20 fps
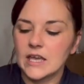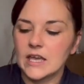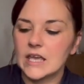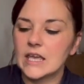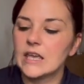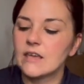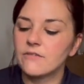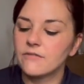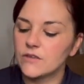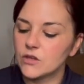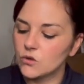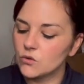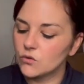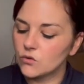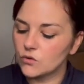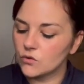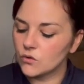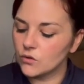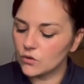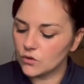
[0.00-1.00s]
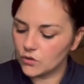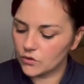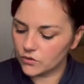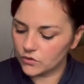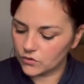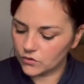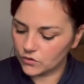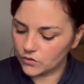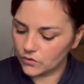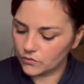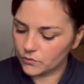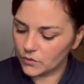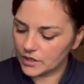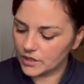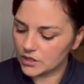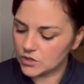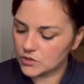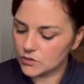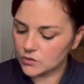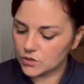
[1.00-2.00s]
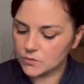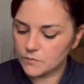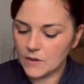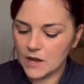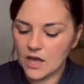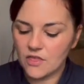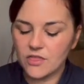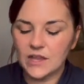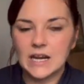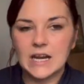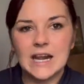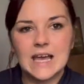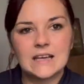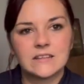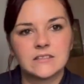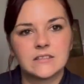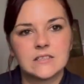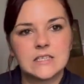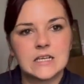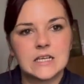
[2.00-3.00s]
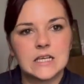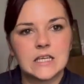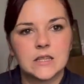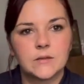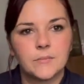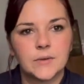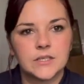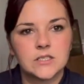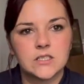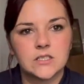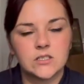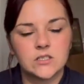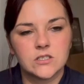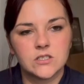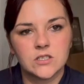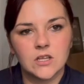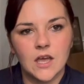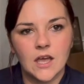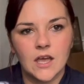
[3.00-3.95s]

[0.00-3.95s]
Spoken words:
If you saw the sort of, when I talked about the last Tilly in the Buttons